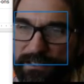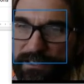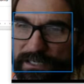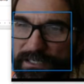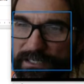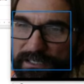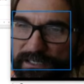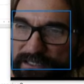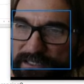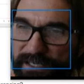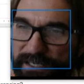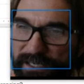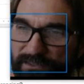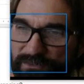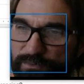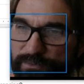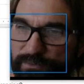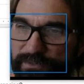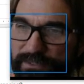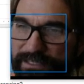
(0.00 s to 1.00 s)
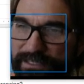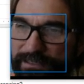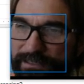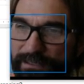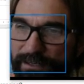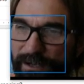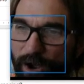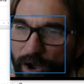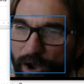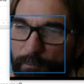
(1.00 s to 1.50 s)
It connects with it
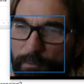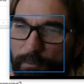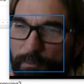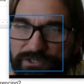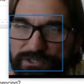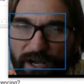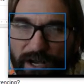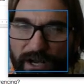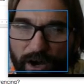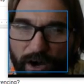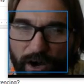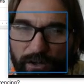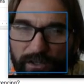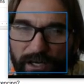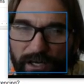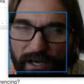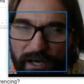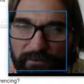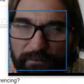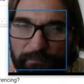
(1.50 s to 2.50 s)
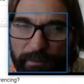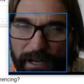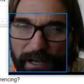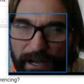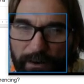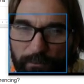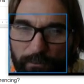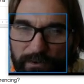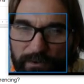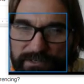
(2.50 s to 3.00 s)
almost all other
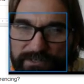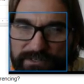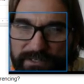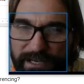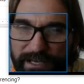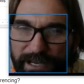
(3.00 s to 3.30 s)
powers,